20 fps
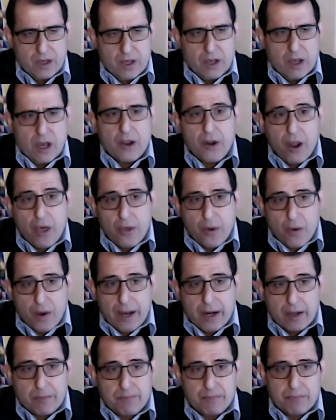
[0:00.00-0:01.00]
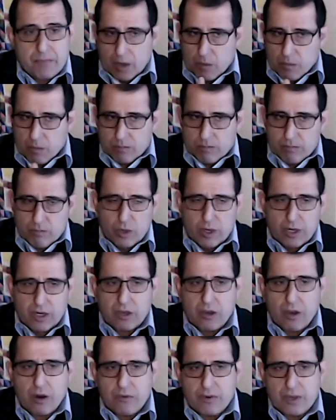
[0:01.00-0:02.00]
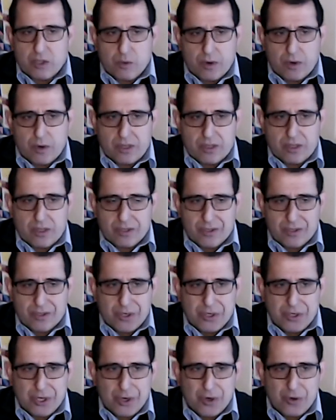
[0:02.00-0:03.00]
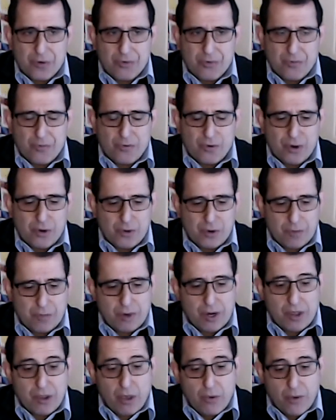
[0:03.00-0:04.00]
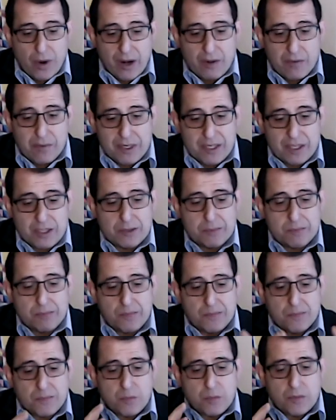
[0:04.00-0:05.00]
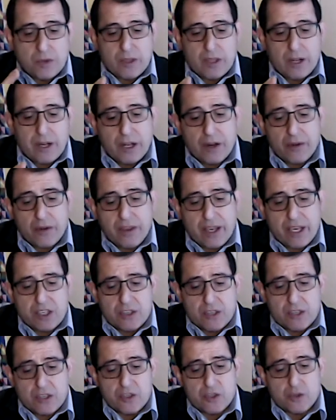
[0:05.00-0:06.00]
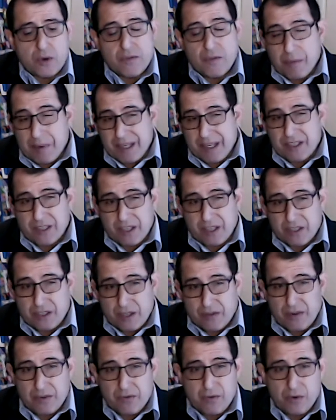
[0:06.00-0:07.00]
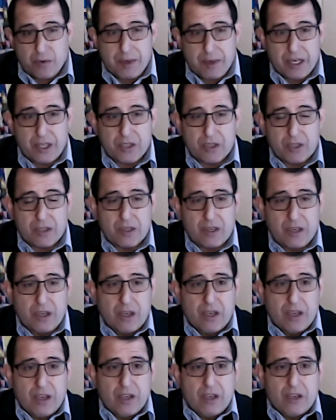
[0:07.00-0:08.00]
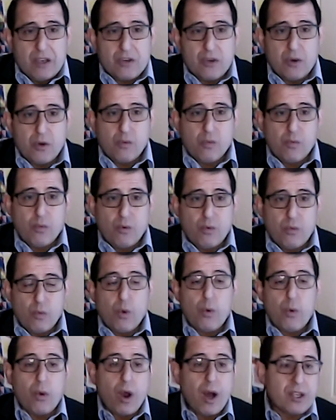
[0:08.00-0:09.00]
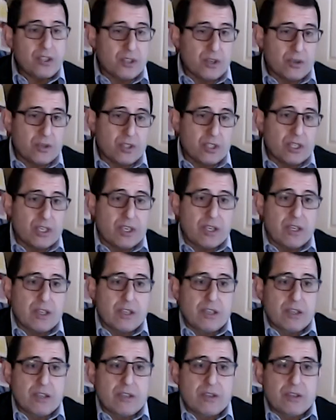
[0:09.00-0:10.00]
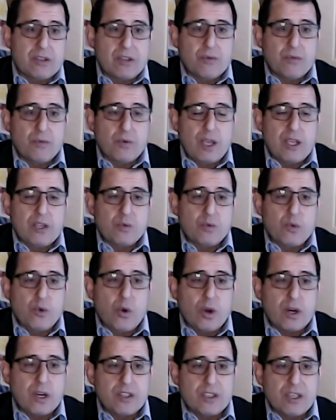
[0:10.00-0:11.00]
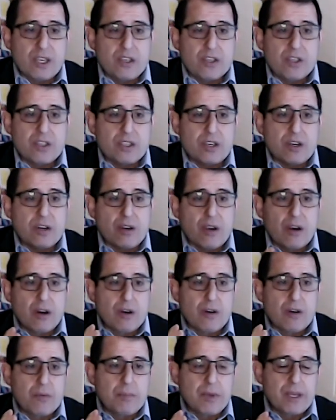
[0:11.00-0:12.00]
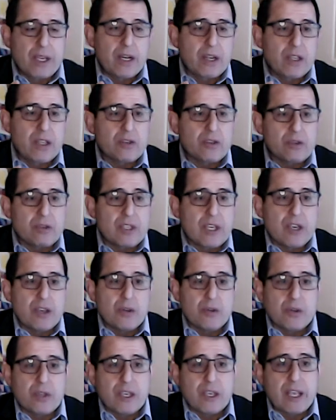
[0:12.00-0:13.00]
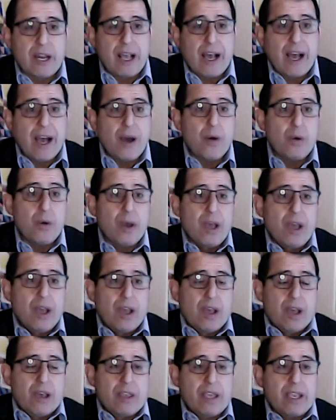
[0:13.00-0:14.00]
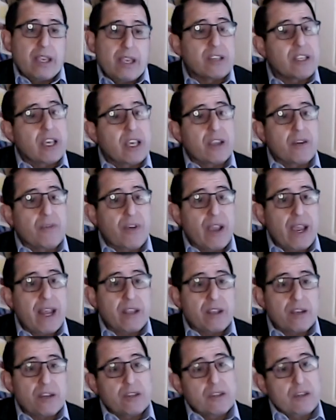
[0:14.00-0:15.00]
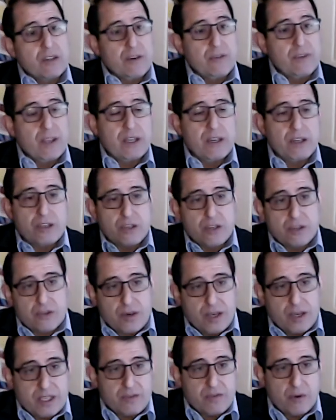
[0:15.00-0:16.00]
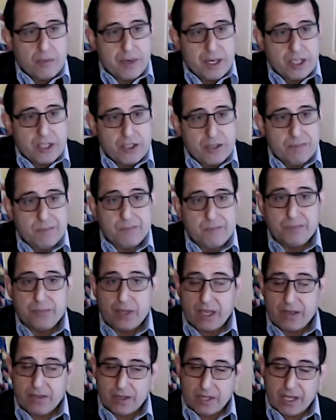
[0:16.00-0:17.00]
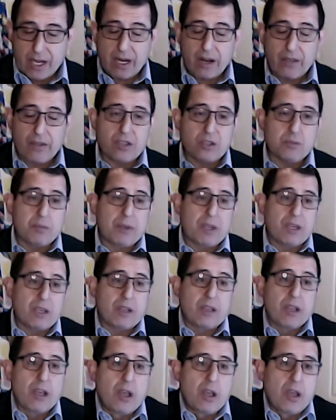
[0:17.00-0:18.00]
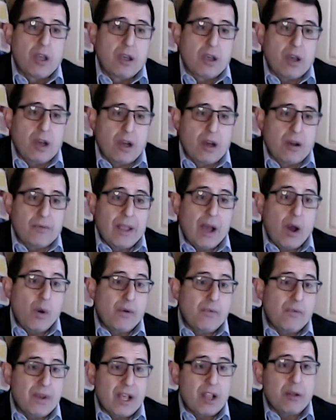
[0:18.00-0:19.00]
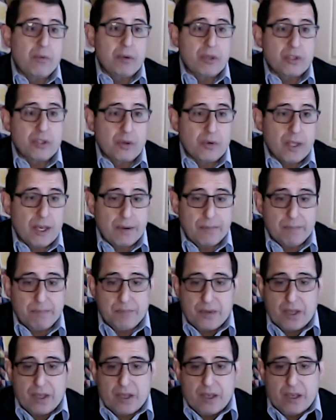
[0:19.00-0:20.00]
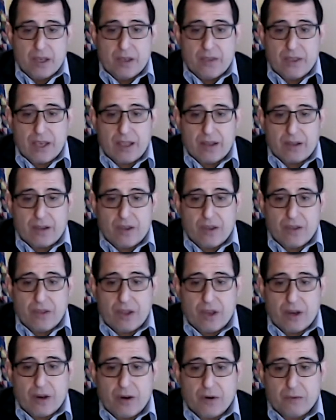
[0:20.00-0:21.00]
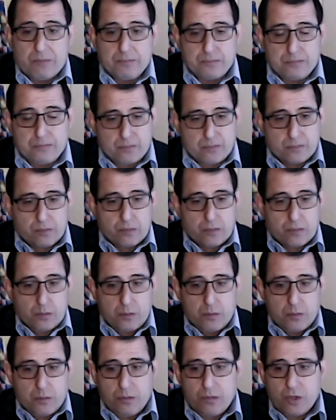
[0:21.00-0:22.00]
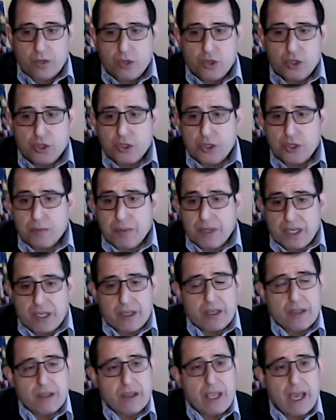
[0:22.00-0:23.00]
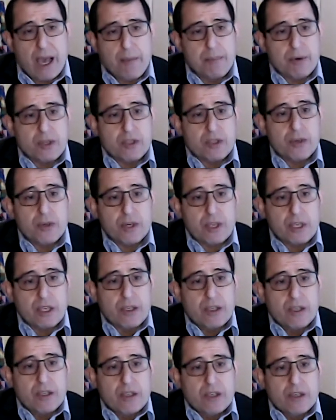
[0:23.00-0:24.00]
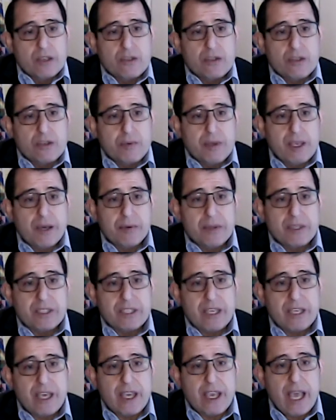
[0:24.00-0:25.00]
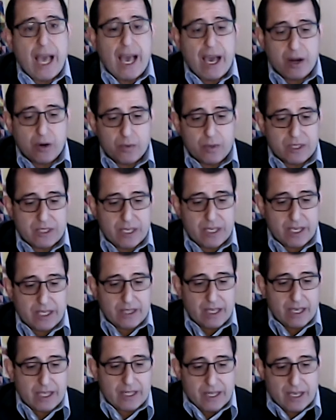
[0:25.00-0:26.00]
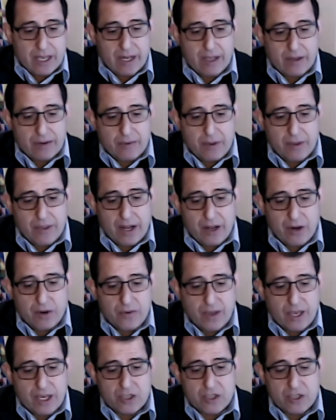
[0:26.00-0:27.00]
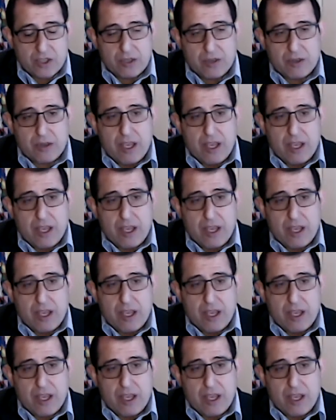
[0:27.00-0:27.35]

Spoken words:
Another item, and we're going to cover each one of these in detail further, but another item is that innovation is driven by sensitive information. So what we're also seeing is as organizations are beginning to take a look at how they can take advantage of that digital transformation and the data that's being now available to them, that there should be the opportunity to be able to say, how do we take that data, that innovation,